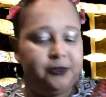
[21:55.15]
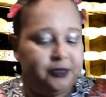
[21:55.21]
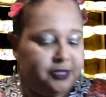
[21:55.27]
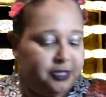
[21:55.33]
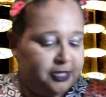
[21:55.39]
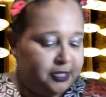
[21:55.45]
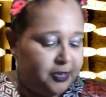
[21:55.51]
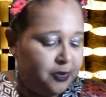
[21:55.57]

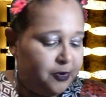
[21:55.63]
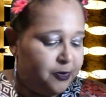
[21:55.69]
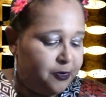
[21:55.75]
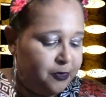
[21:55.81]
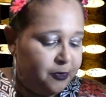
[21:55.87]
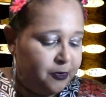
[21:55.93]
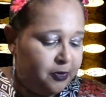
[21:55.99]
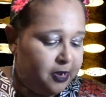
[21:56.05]

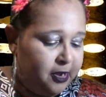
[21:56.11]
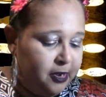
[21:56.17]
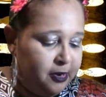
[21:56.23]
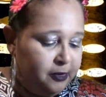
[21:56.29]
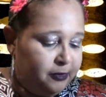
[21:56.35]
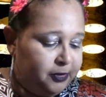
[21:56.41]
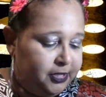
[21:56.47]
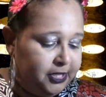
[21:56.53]
so
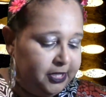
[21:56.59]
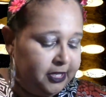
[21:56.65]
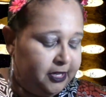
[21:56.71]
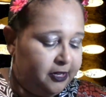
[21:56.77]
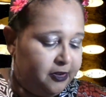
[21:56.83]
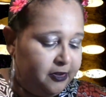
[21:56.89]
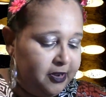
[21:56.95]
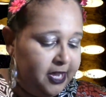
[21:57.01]
we're just going
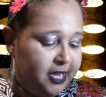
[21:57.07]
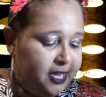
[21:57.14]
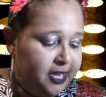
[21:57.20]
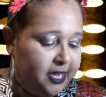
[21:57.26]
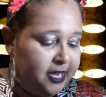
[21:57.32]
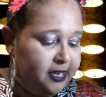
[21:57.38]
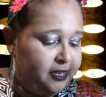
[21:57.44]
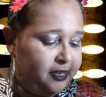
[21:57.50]
to go
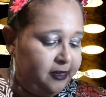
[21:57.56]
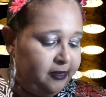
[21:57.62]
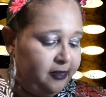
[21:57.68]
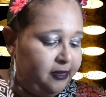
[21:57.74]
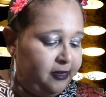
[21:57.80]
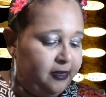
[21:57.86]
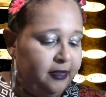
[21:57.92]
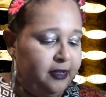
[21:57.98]
ahead and
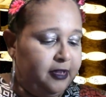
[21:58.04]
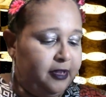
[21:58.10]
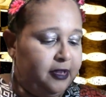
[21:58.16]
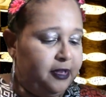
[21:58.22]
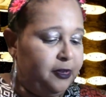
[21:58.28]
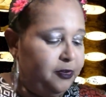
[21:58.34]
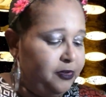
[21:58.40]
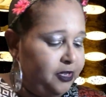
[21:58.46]

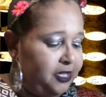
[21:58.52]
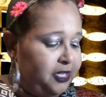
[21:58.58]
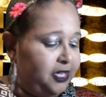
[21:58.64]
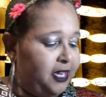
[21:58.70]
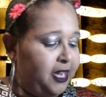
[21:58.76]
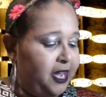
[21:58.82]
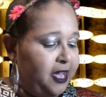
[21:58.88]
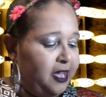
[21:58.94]
use it
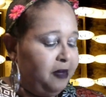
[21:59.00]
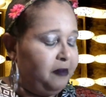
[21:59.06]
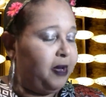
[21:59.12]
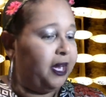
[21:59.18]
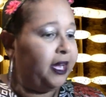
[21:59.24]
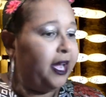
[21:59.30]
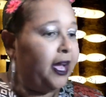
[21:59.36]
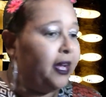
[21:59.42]
today. My
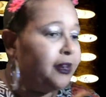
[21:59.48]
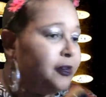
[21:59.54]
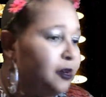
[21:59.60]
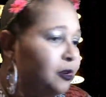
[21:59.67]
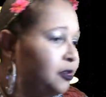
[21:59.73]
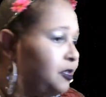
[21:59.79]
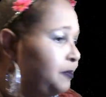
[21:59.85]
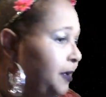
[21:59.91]
cat
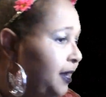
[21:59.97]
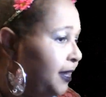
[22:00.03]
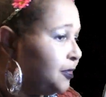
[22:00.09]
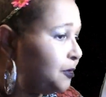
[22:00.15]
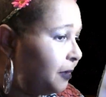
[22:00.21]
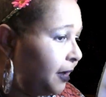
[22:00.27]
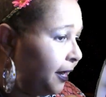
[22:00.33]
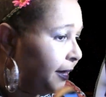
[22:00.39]
knows
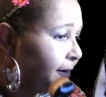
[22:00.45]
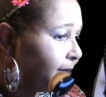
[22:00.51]
best, right?